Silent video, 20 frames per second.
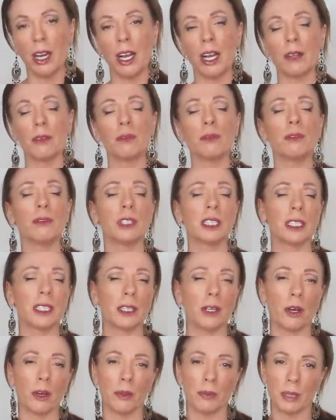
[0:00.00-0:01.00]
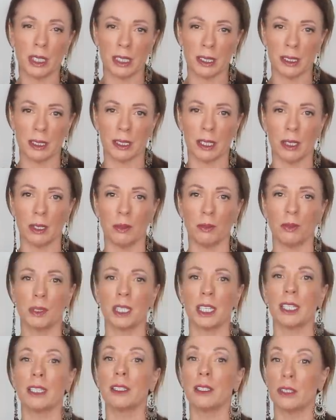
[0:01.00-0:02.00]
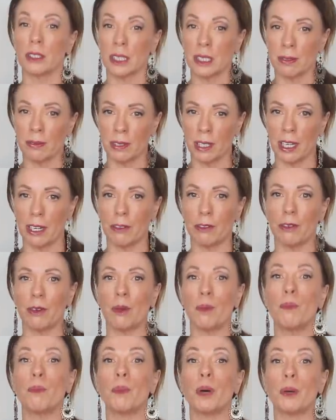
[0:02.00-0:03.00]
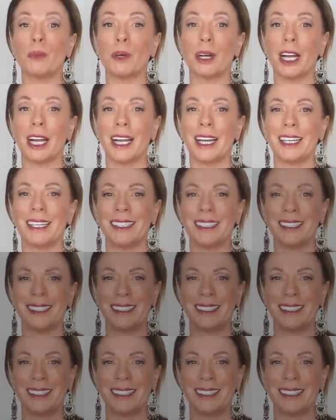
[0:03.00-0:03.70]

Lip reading: I really hope this has helped, and lots of love. Bye-bye.